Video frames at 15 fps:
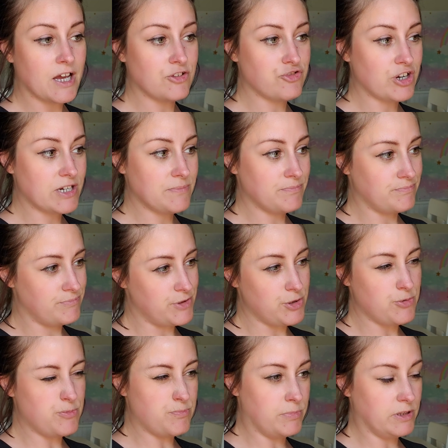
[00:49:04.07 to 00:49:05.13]
I try to
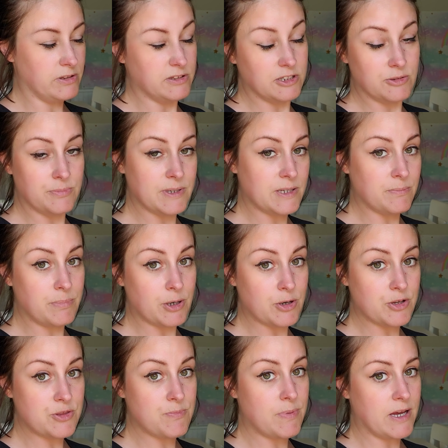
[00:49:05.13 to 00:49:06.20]
do a little bit of
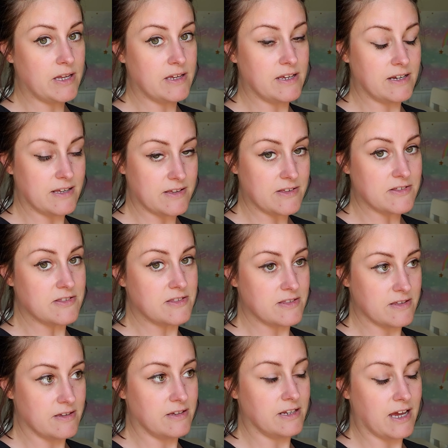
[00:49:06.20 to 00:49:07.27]
both, but it is
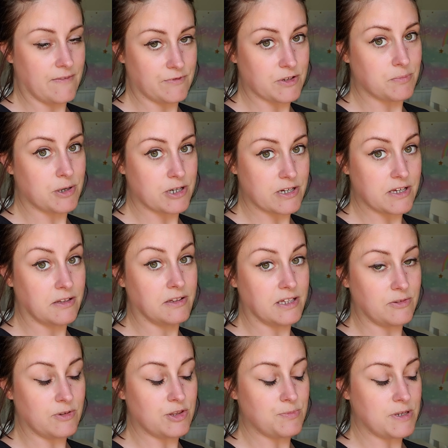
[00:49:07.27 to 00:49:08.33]
an after party
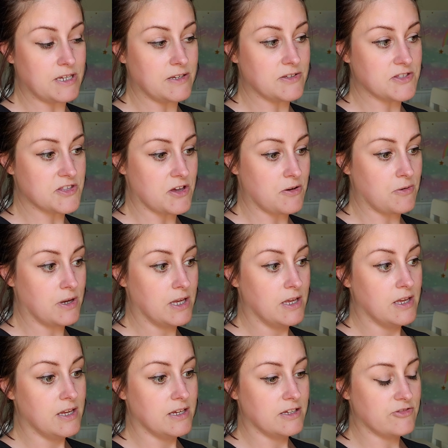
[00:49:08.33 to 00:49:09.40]
clean with me. So
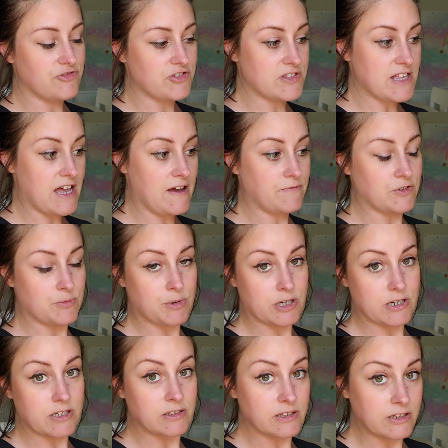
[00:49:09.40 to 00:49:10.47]
it's just an after
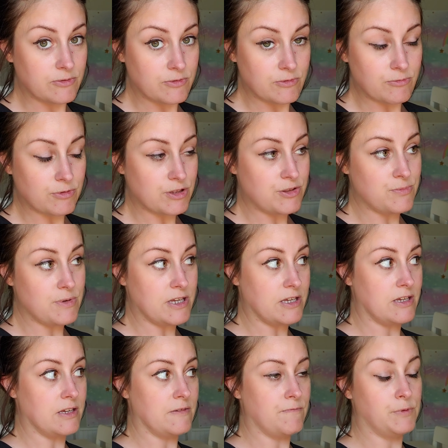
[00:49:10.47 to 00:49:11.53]
party clean with
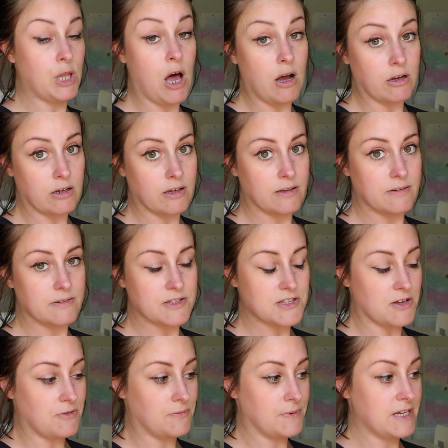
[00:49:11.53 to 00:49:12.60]
me vlog.
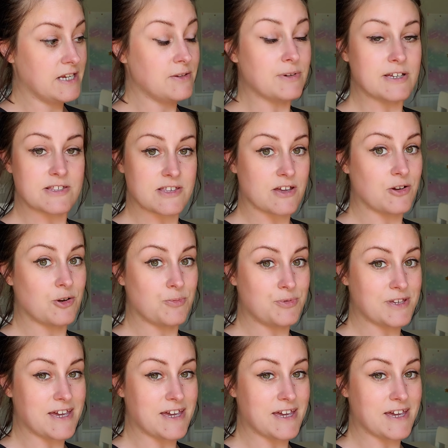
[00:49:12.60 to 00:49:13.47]
So, anyways, I hope you